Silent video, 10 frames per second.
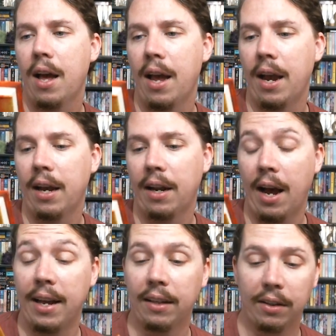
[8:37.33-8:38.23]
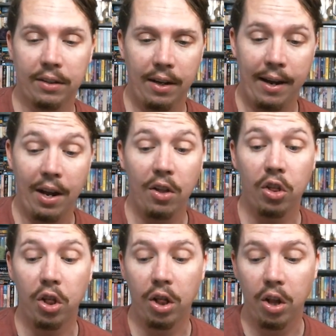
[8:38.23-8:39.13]
And I, I
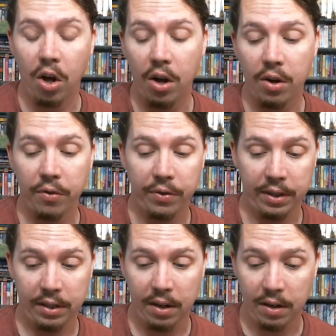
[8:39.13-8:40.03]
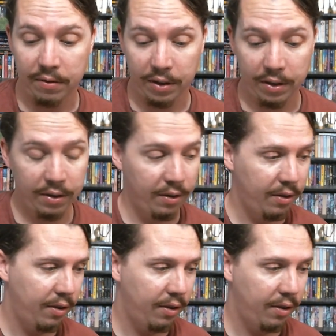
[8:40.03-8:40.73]
love this cover.